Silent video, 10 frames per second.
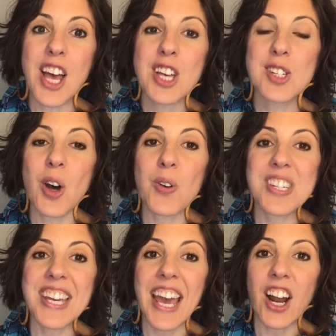So
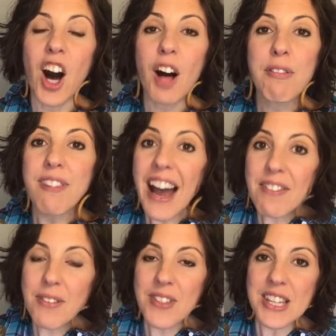to get all
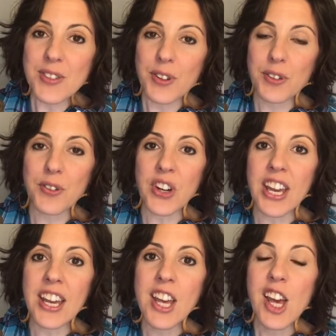5 of these for
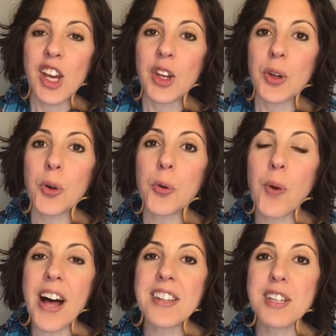free, you will
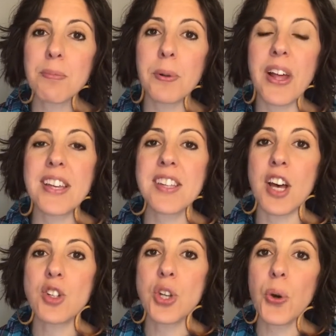want to place
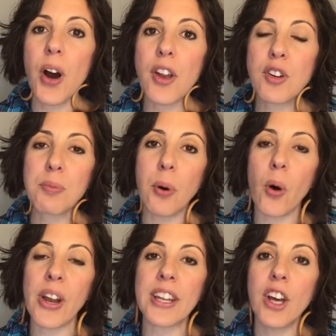a
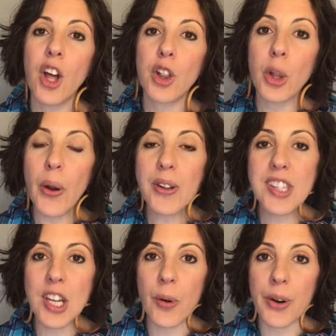200-point
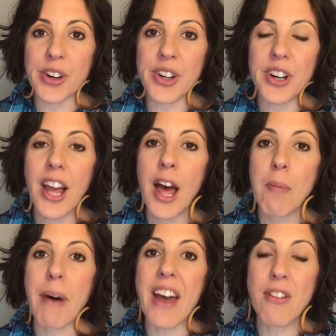loyalty order
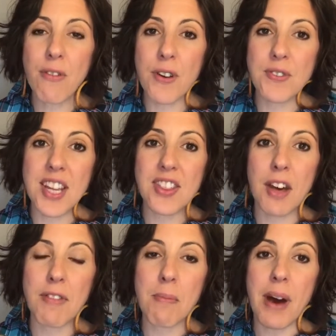by the
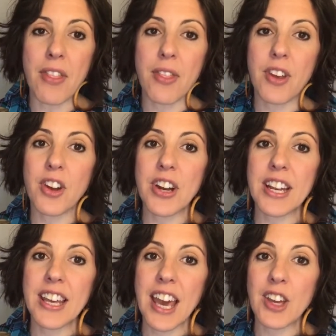15th of the month. You're going
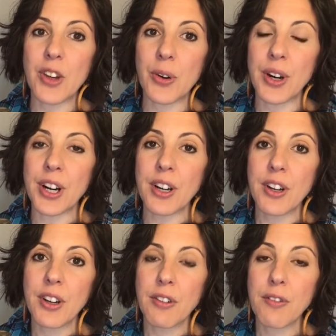to get your
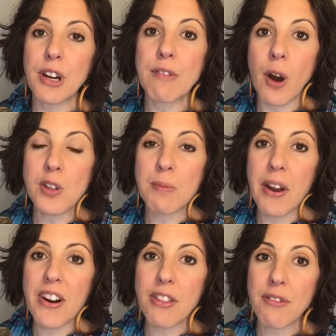free
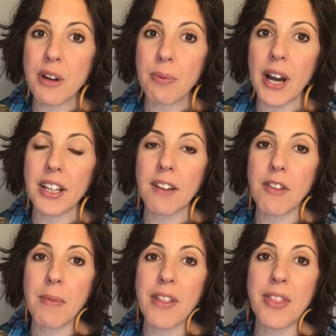rosemary, the free product of
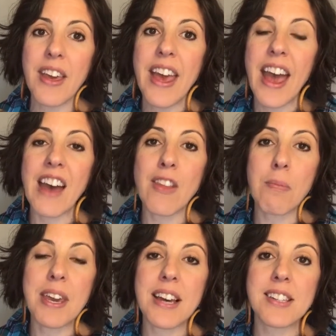the month, and then
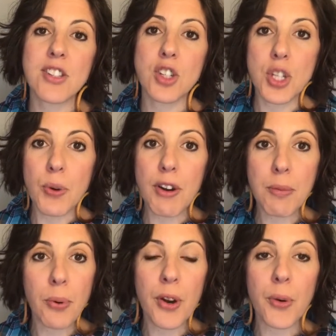because it's a
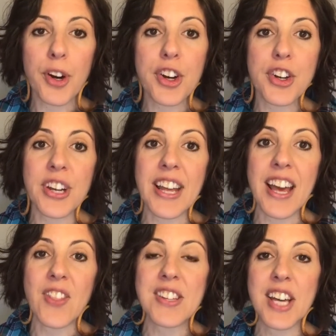200-point order, you're going to
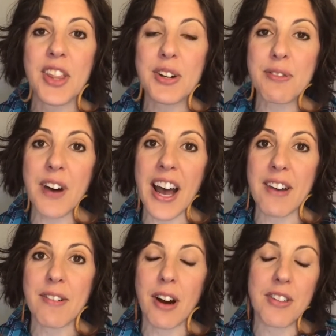get these other
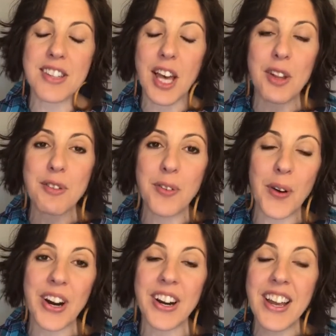
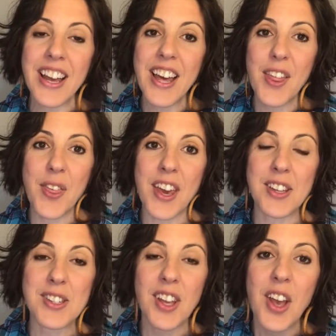4
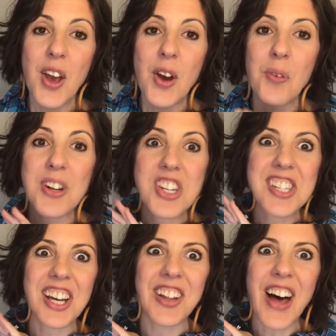things, which
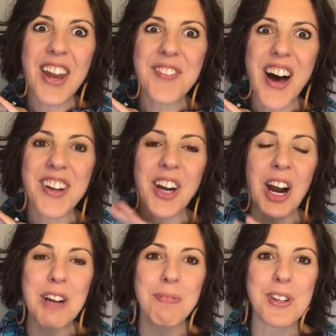is a lot of On
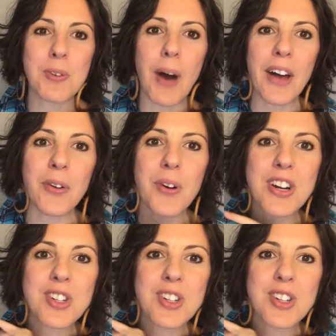Guard plus Wild Orange.